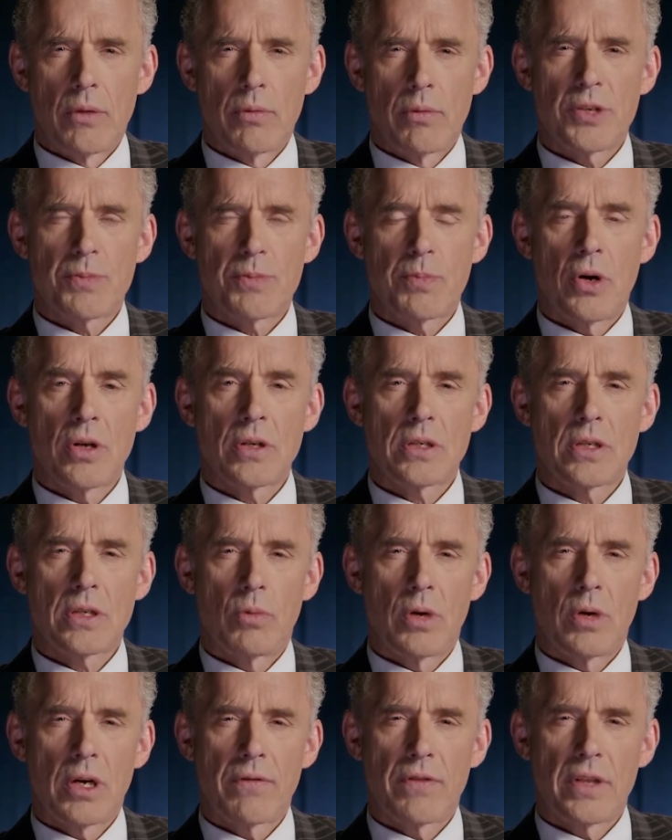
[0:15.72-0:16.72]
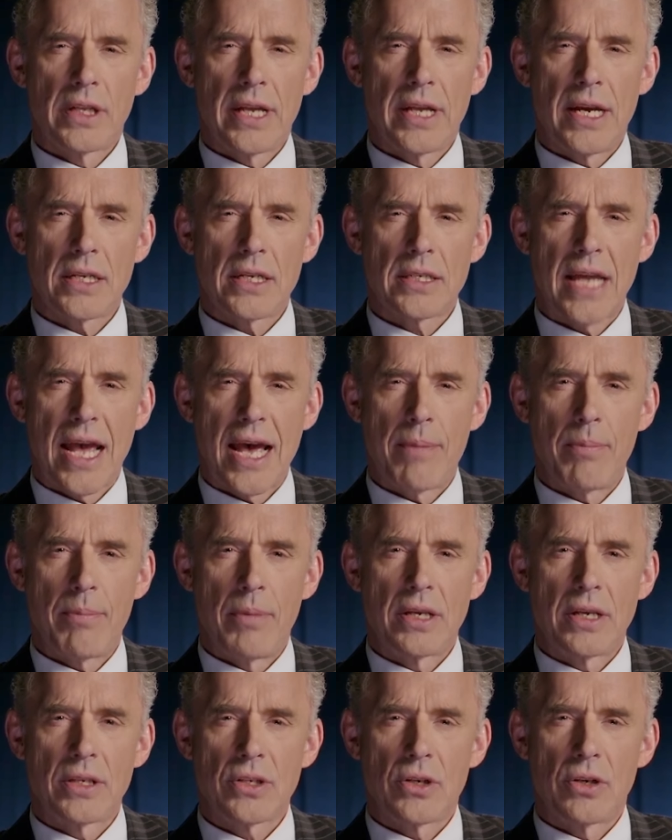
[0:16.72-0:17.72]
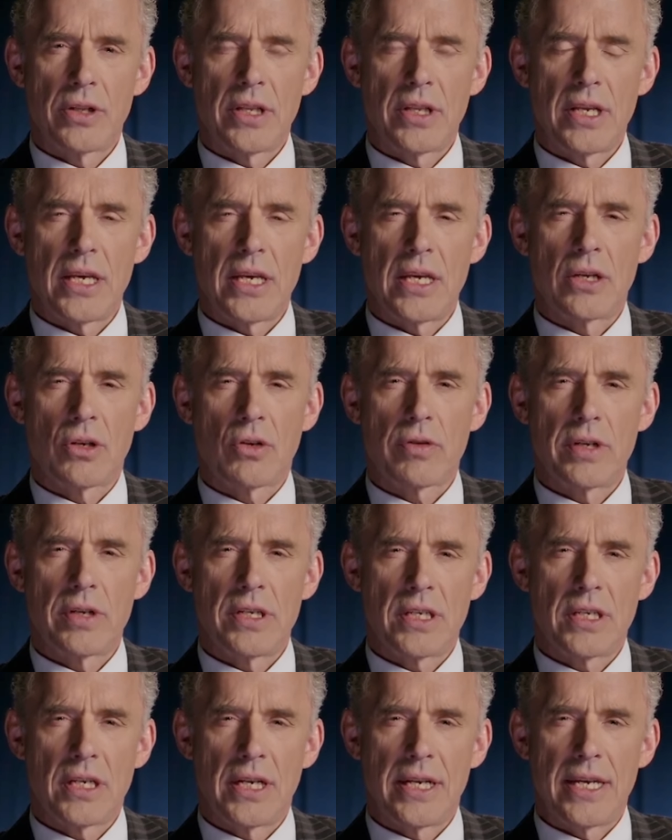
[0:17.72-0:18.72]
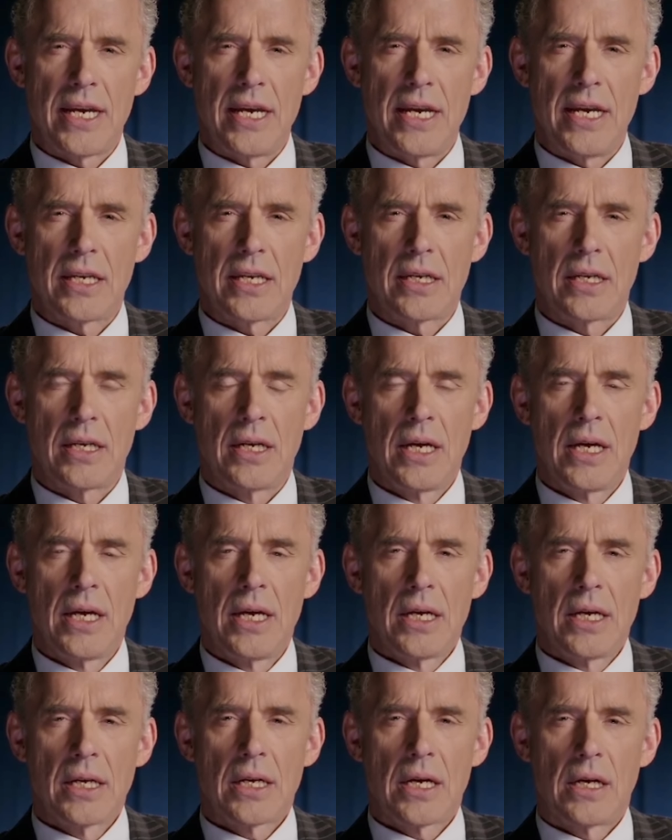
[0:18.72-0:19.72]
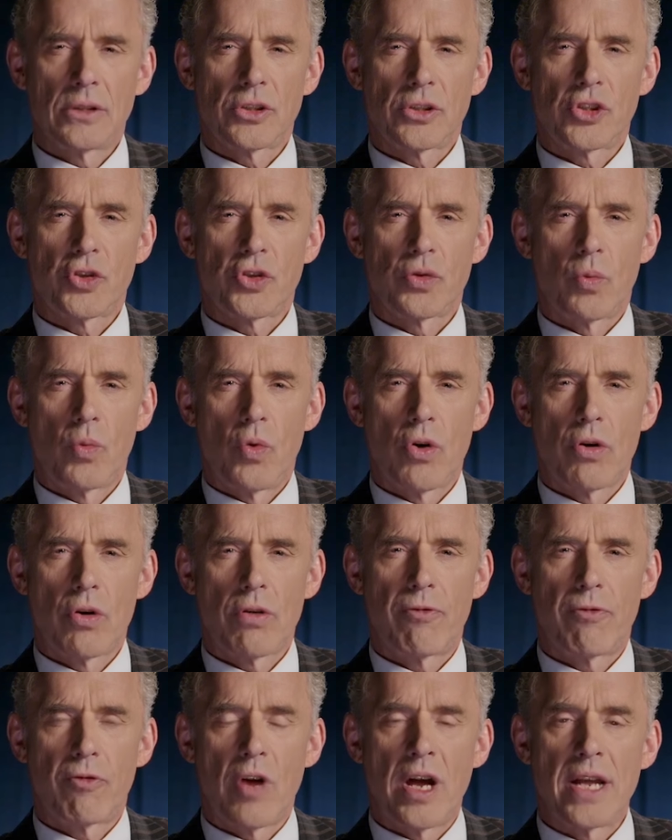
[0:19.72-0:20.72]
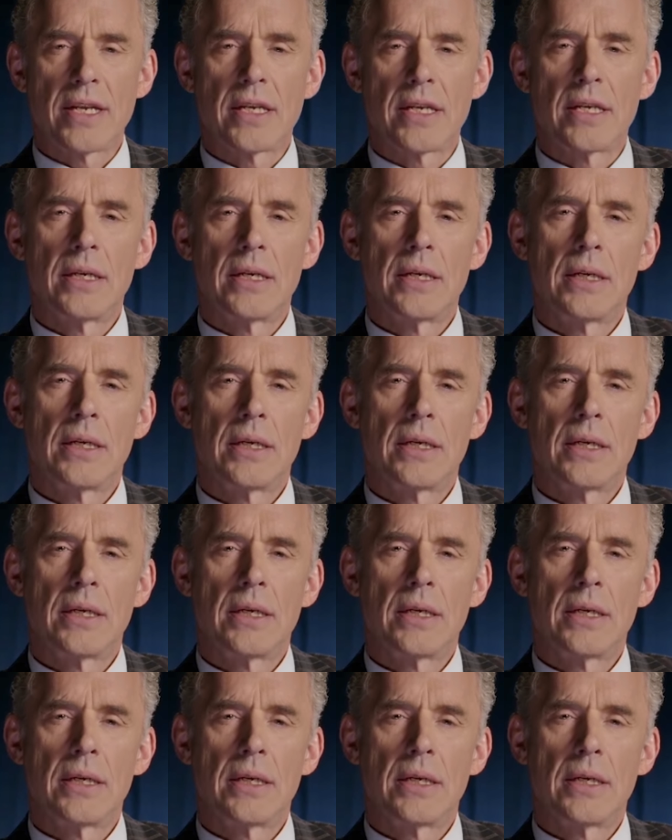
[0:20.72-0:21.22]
in response to one of the latest happenings on the increasingly heated culture war front.